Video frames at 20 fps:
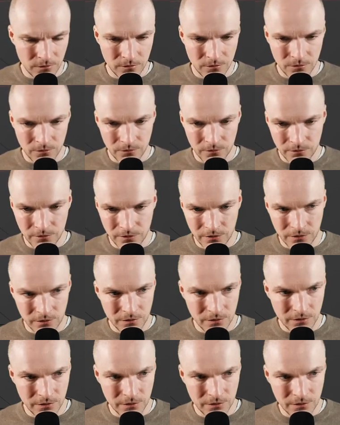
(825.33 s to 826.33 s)
Alt and
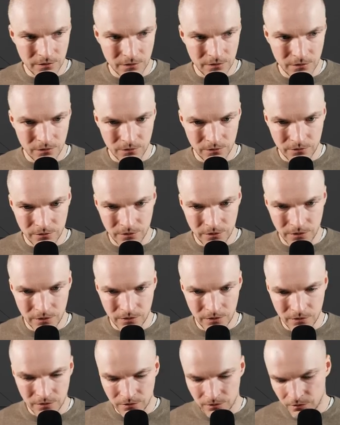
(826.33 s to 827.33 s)
select this whole
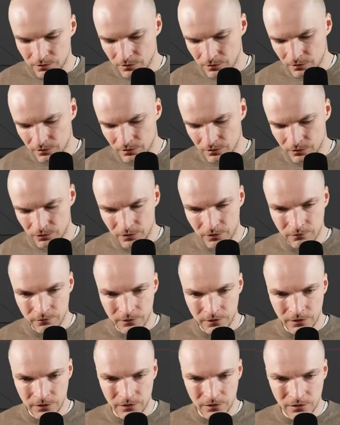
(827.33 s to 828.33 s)
thing. So if
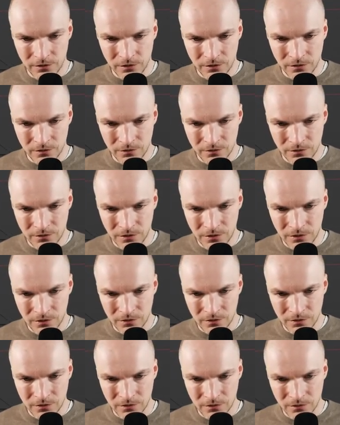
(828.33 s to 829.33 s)
I
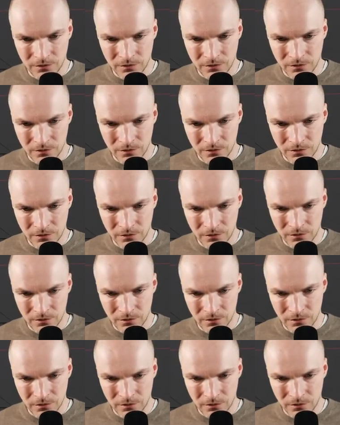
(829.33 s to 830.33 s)
inset,
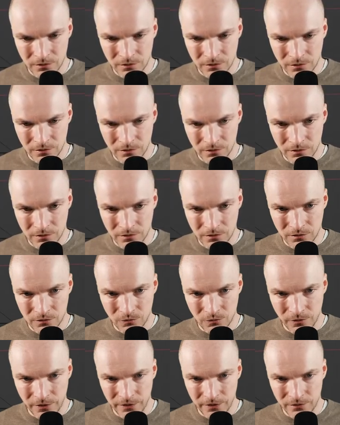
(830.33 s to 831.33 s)
can inset
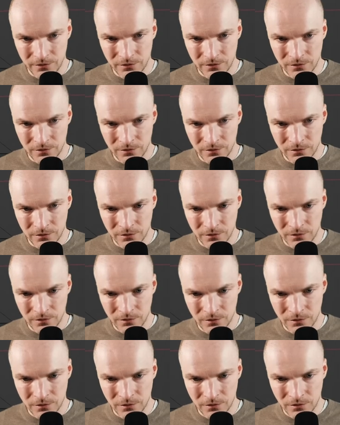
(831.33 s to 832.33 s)
twice
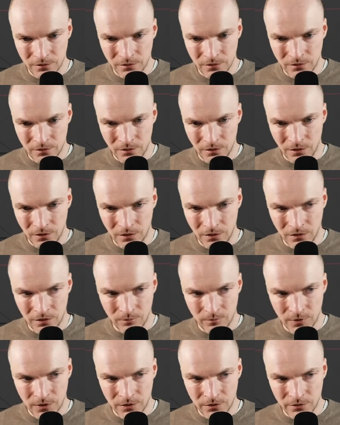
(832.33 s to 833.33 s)
and
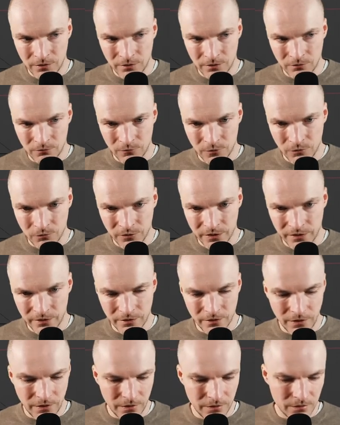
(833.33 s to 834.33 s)
make a little row like
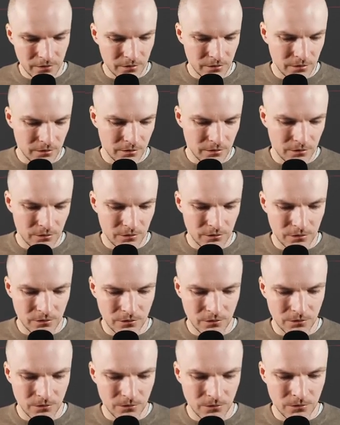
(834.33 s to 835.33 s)
that, then I could
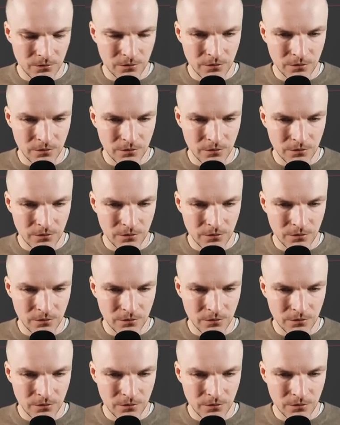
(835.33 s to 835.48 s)
do